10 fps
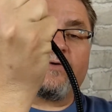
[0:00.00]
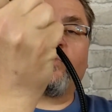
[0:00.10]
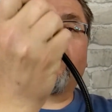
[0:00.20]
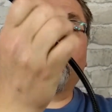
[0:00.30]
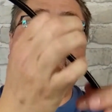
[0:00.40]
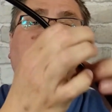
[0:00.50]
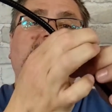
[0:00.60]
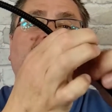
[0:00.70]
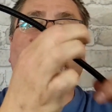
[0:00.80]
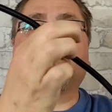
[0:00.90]
with
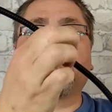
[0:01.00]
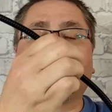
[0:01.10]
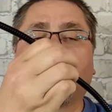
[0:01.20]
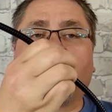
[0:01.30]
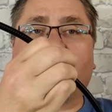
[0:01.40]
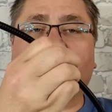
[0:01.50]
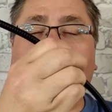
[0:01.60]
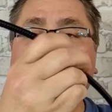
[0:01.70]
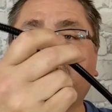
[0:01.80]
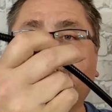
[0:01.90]
this uh,
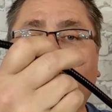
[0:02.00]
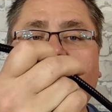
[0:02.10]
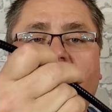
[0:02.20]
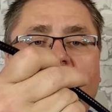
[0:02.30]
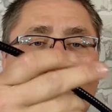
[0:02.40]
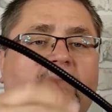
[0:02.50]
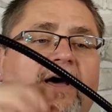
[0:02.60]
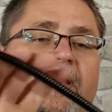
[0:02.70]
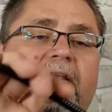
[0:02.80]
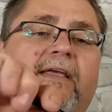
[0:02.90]
gooseneck arm
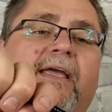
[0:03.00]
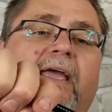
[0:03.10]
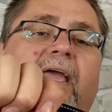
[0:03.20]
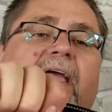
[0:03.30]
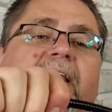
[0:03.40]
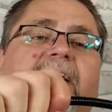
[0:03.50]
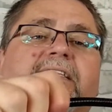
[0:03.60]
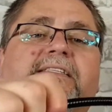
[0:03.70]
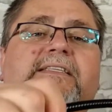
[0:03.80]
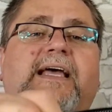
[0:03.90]
on it. And
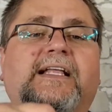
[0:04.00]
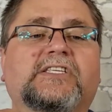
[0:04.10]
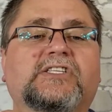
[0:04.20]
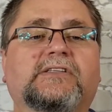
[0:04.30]
it's that,